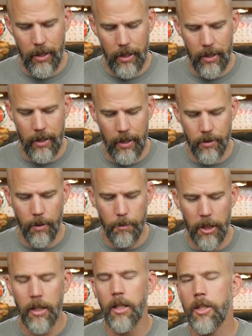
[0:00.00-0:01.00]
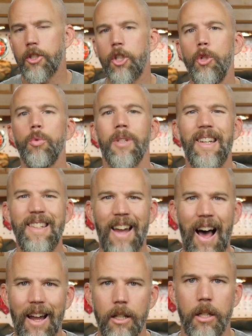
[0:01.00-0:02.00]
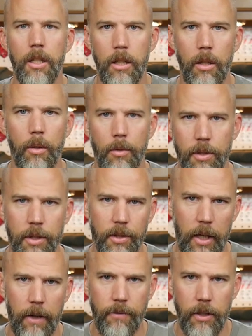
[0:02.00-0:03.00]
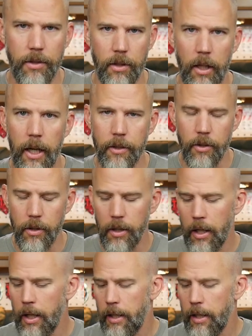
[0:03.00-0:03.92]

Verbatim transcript: it ends up being an excuse not to use the safety selector.